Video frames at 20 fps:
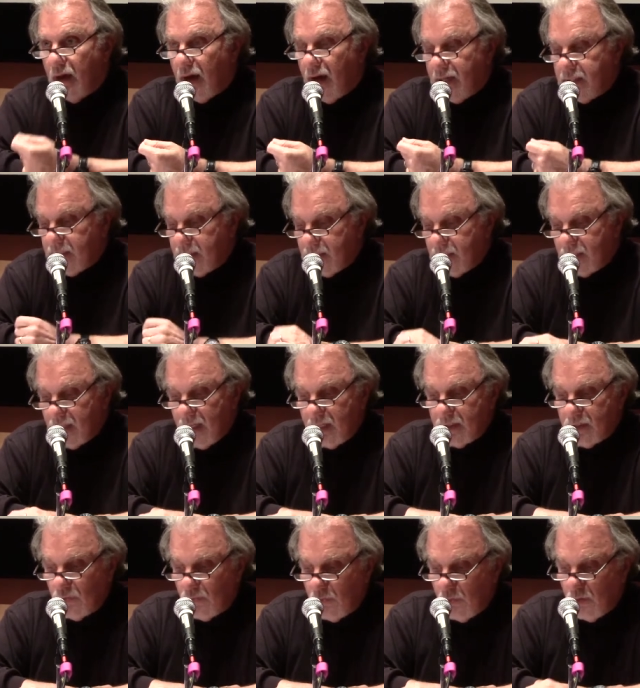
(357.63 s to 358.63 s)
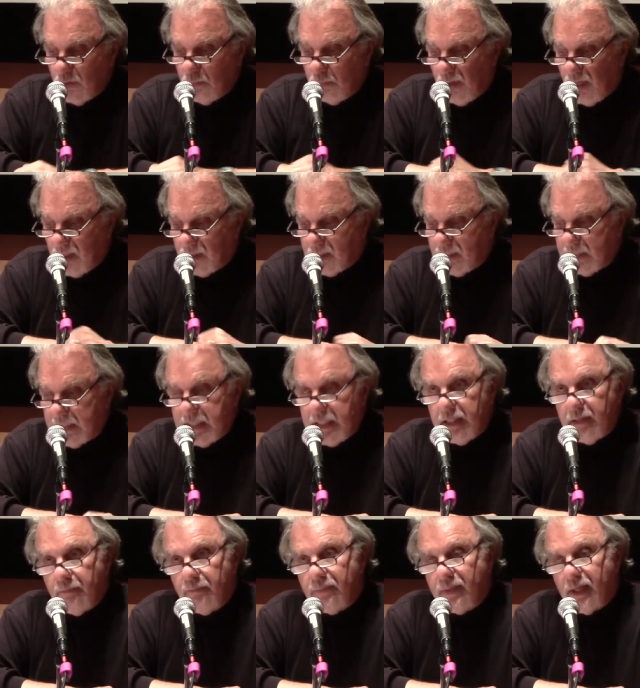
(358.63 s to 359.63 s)
ISIS has a foreign
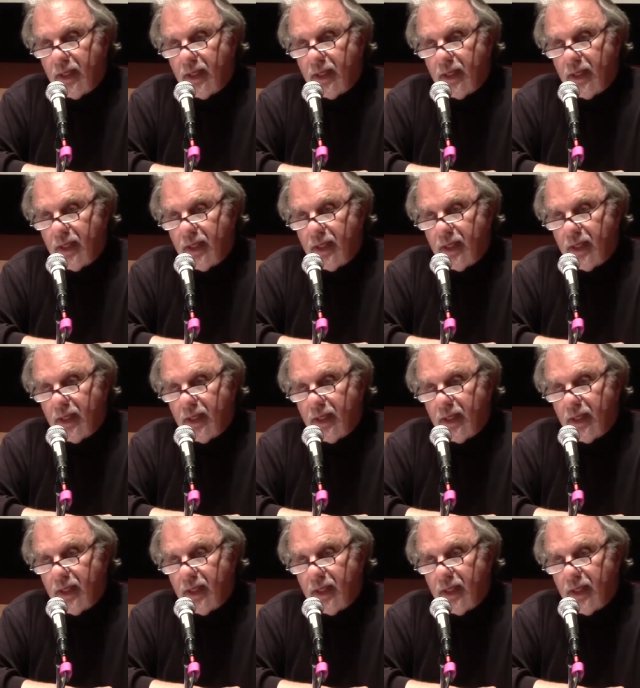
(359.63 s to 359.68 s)
policy.